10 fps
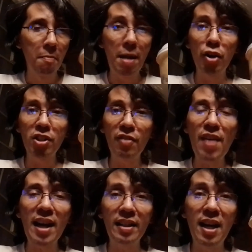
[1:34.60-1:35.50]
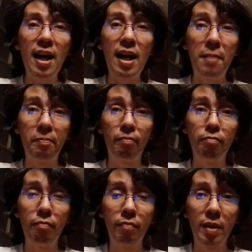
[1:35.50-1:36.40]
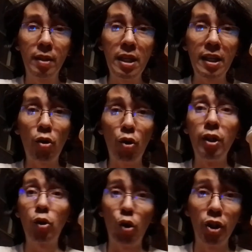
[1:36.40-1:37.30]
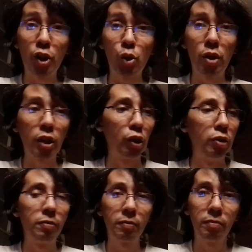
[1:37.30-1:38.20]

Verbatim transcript: minus the fact na nilagyan ko ng coconut sugar to,